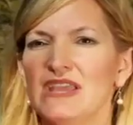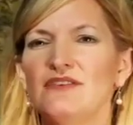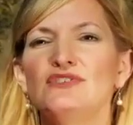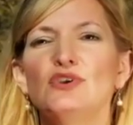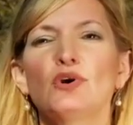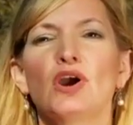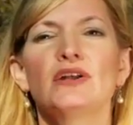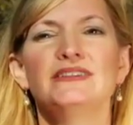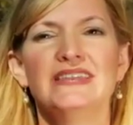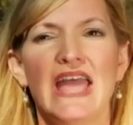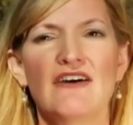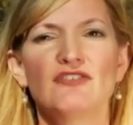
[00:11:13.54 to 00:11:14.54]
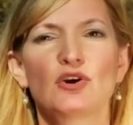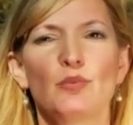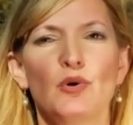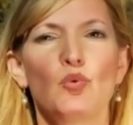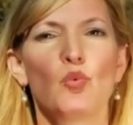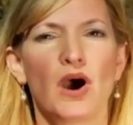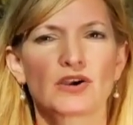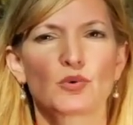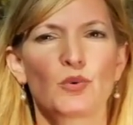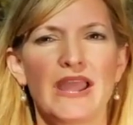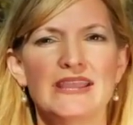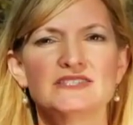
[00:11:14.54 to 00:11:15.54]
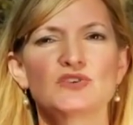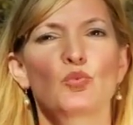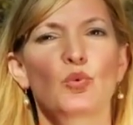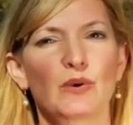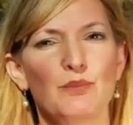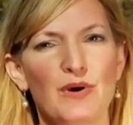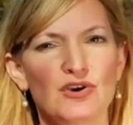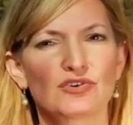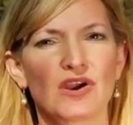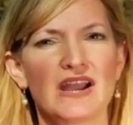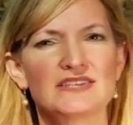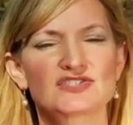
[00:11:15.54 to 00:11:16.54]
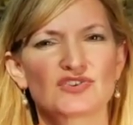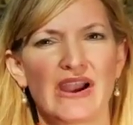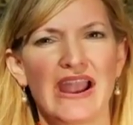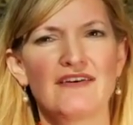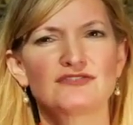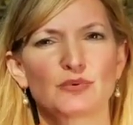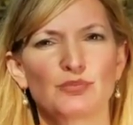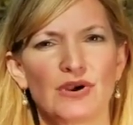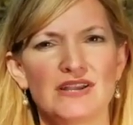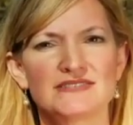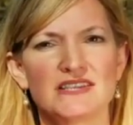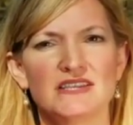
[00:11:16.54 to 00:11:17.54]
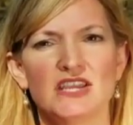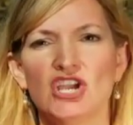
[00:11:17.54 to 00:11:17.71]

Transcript: if you are on navigable waterways where motorized craft are present,